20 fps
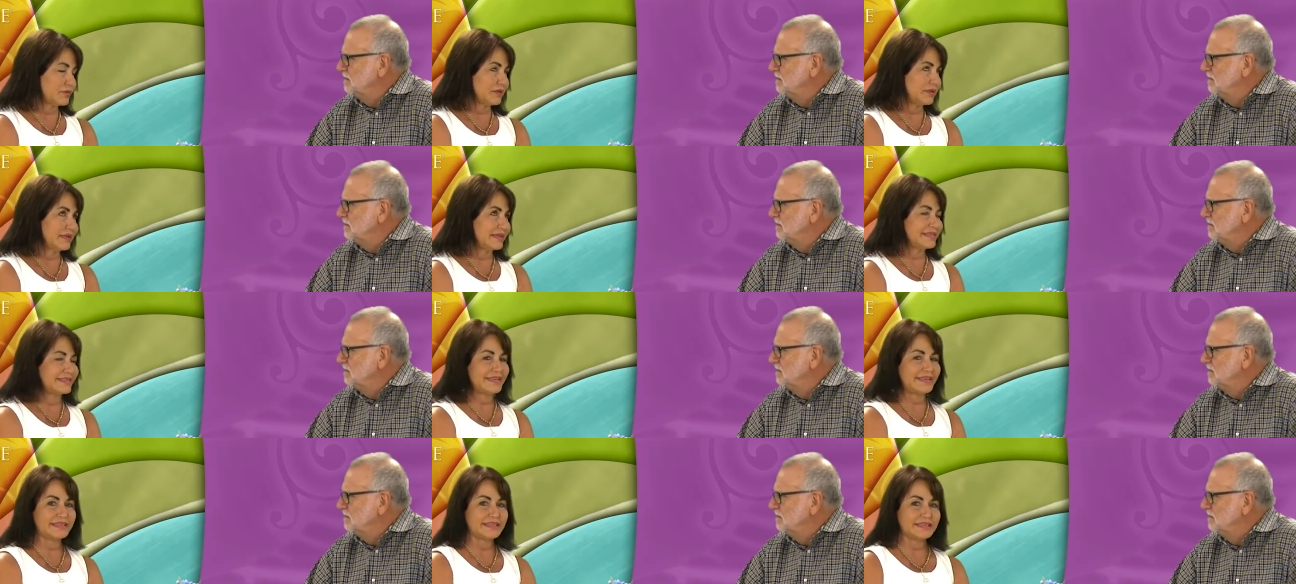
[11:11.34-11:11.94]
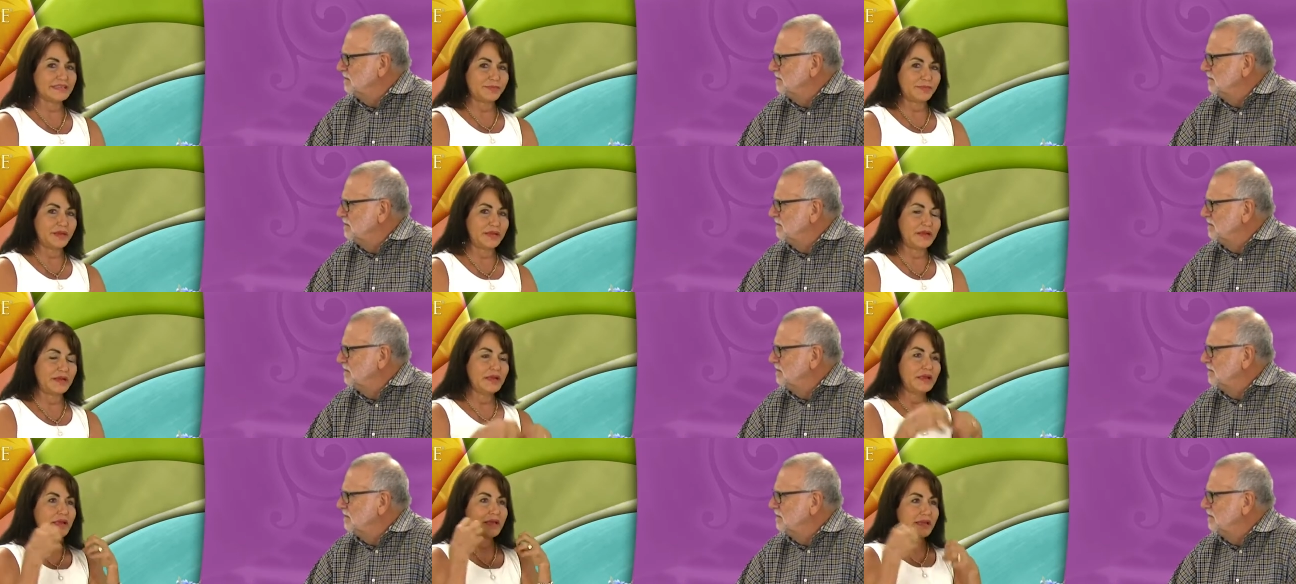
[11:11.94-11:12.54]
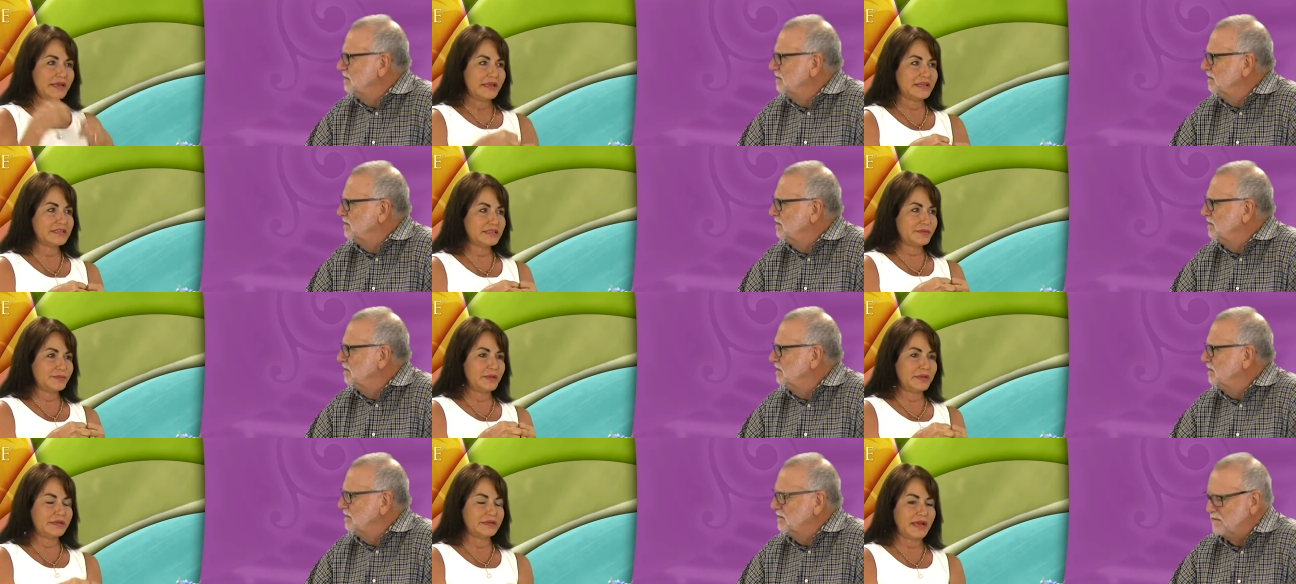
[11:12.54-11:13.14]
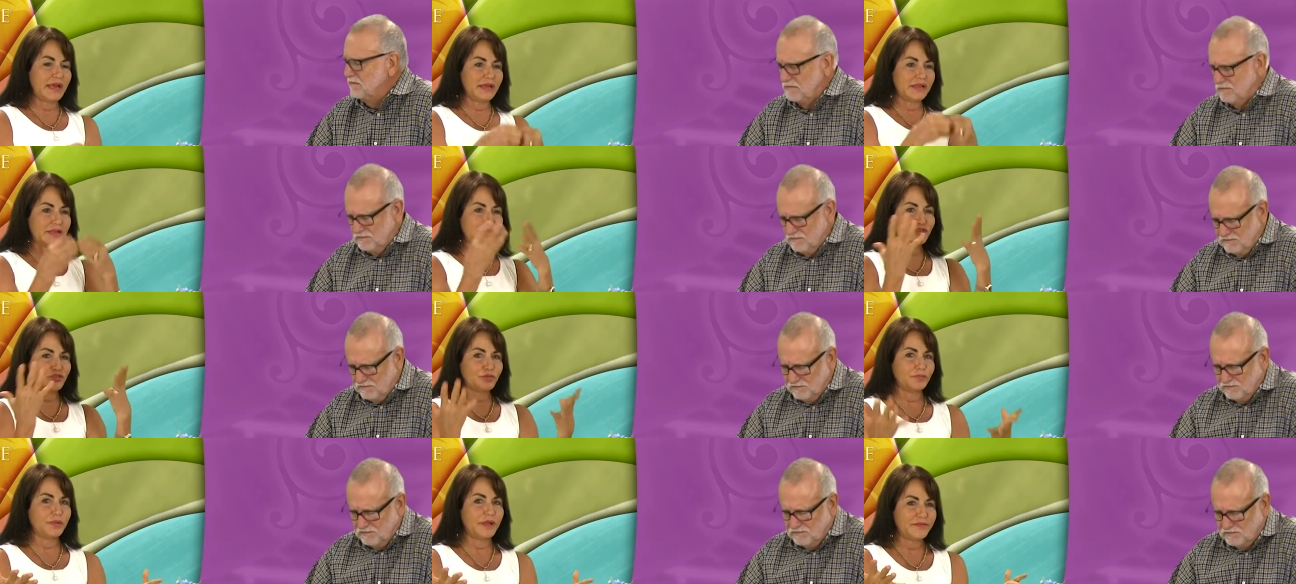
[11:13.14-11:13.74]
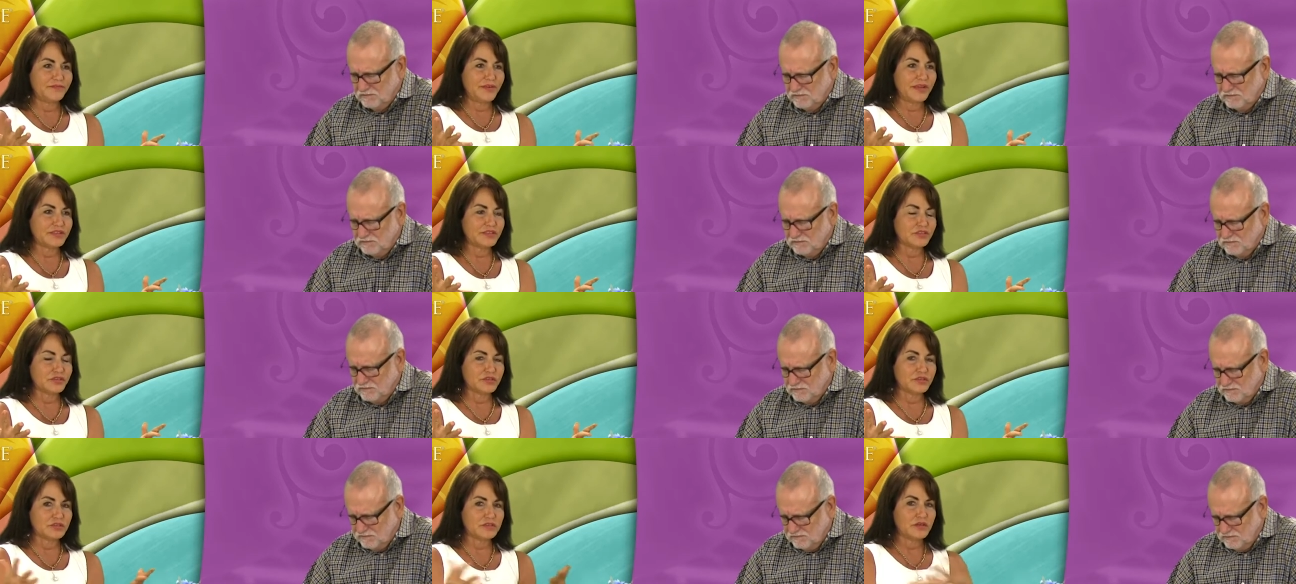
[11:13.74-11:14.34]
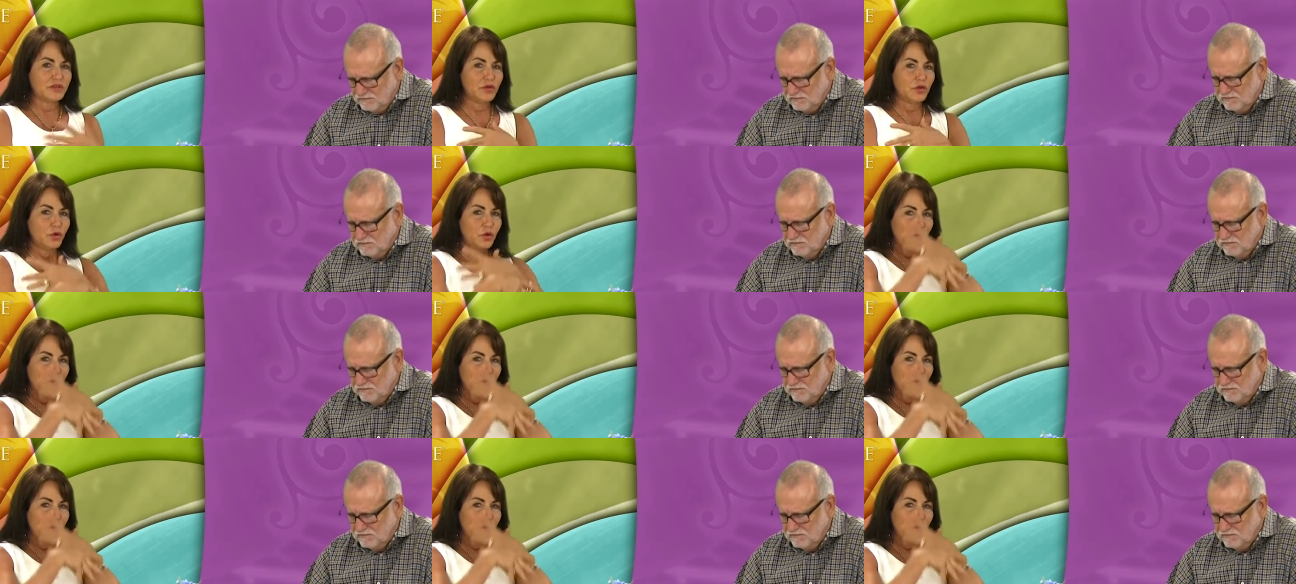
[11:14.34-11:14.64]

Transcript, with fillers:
Speaker 1: release histamine. Histamine dilates your blood vessels,